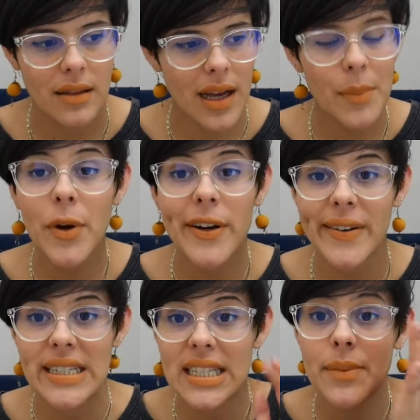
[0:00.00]
I'm going
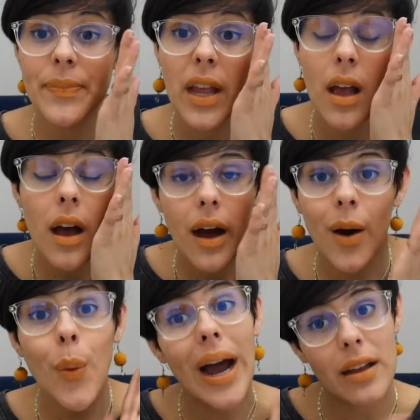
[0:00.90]
crazy, a
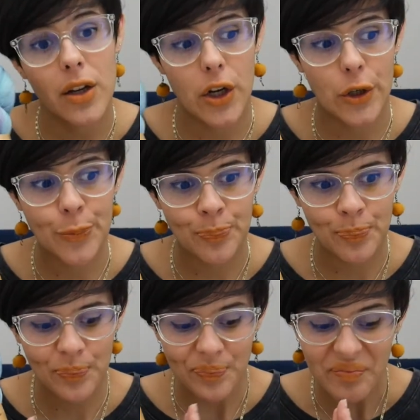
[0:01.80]
while ago,
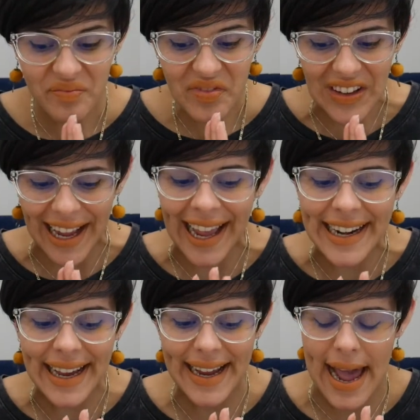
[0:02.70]

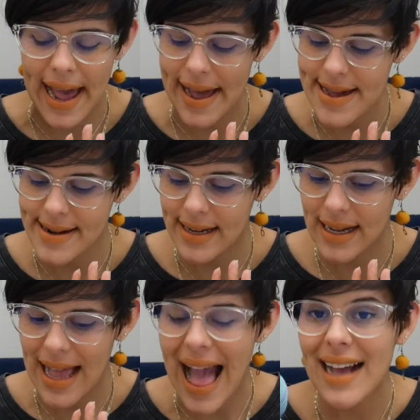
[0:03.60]
and I had
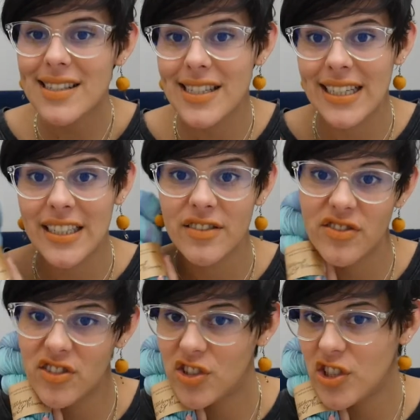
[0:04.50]
asked if
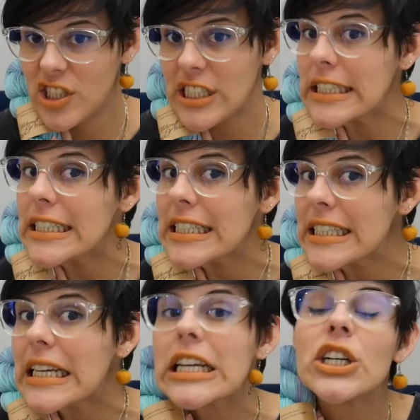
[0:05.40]

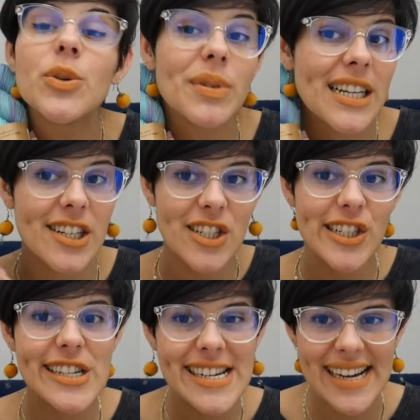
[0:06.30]
she could
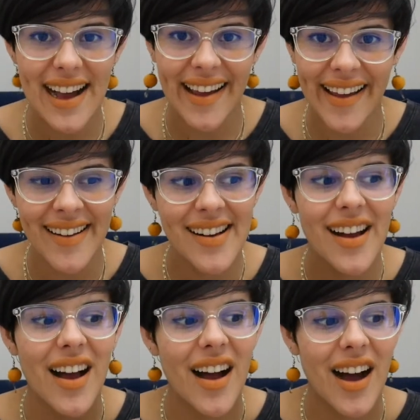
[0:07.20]
potentially dye
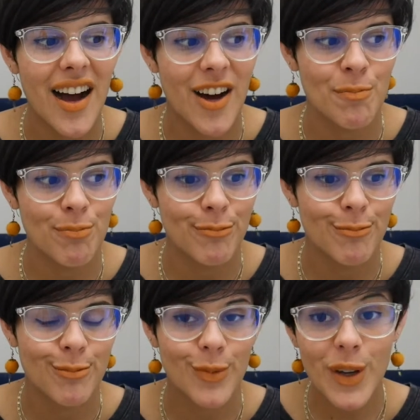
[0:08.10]

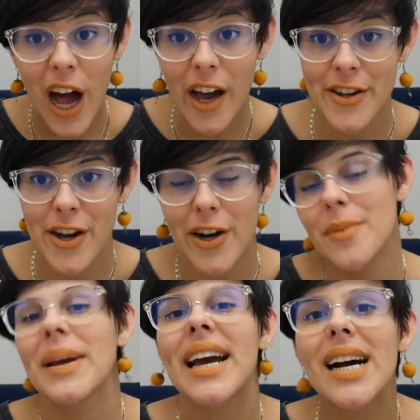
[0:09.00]
cotton
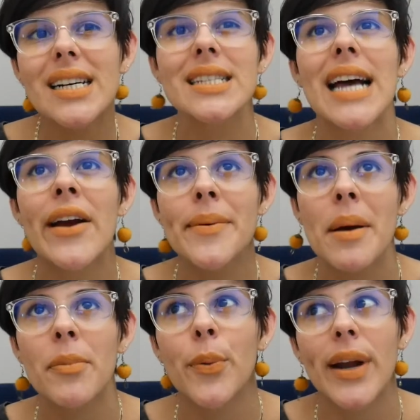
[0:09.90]
yarn, because I
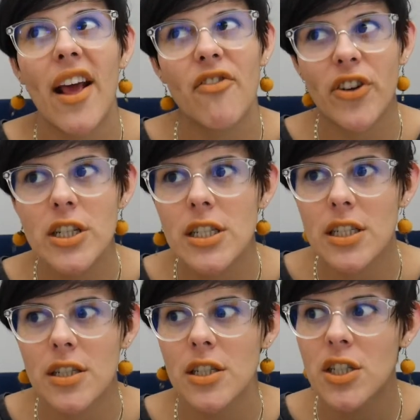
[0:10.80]
remember when I
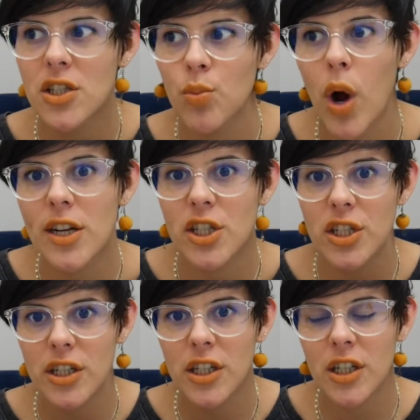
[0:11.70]
first
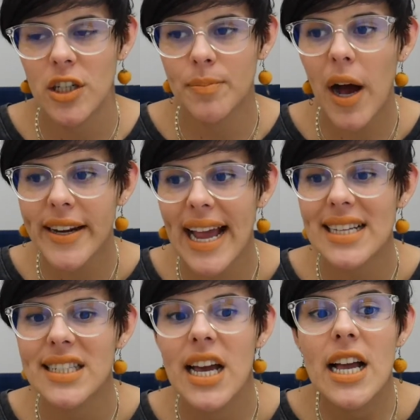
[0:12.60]
watched her
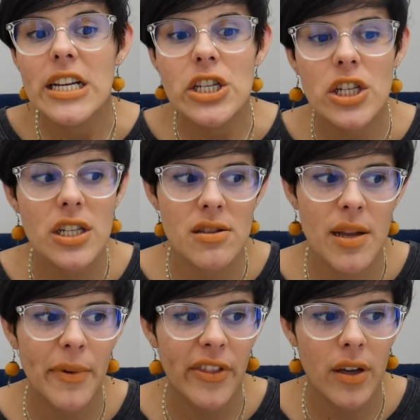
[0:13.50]
podcast,
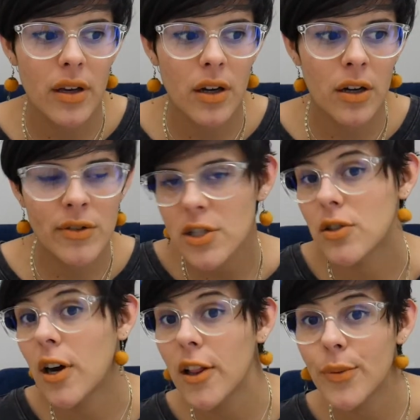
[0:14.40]
some of the
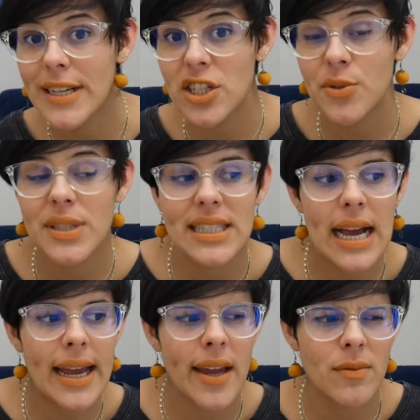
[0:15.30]
original colorways she was
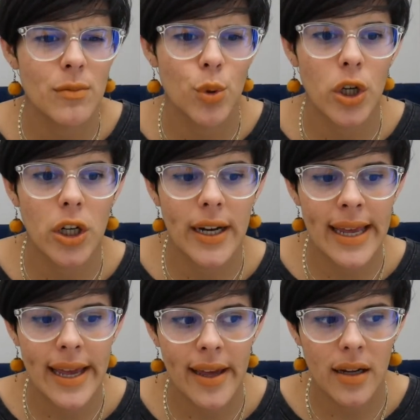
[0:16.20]
dyeing were
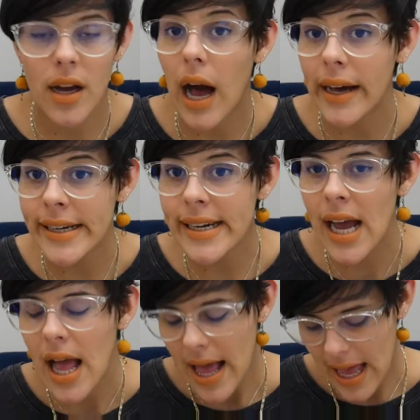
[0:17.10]
in cotton,
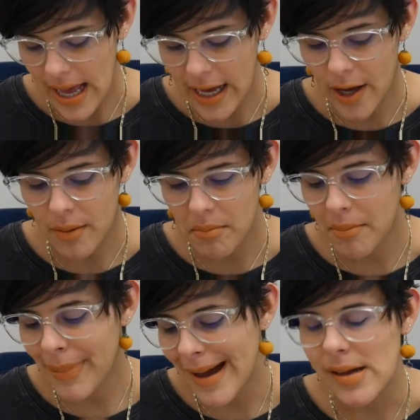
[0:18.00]

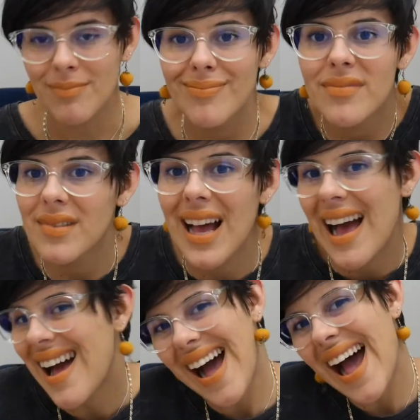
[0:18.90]
but
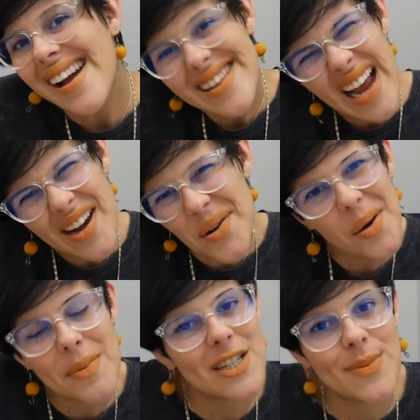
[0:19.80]
I don't
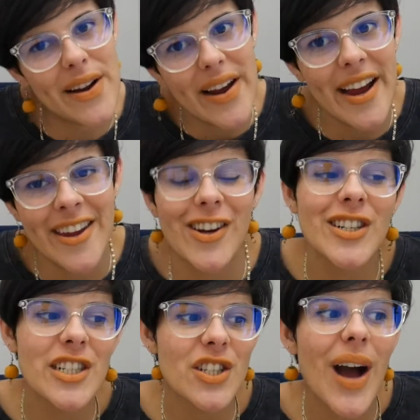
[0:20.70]
know much about dyeing
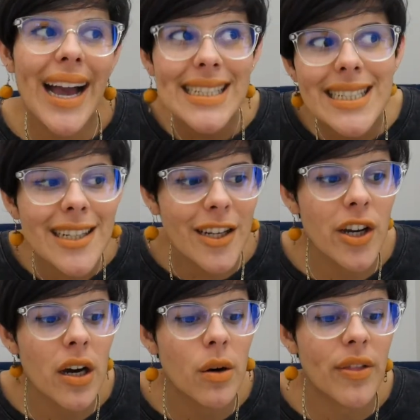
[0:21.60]
yarn, so I didn't
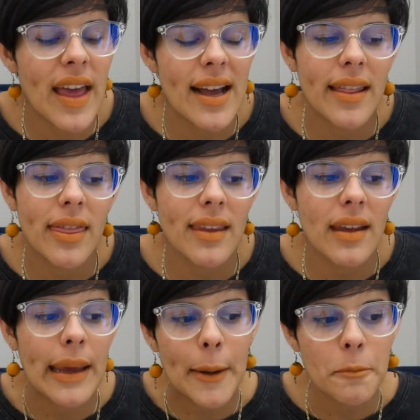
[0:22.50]
know that
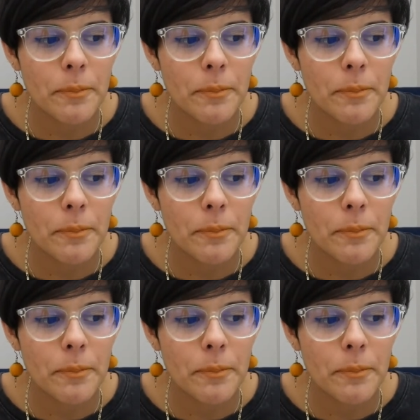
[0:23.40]
the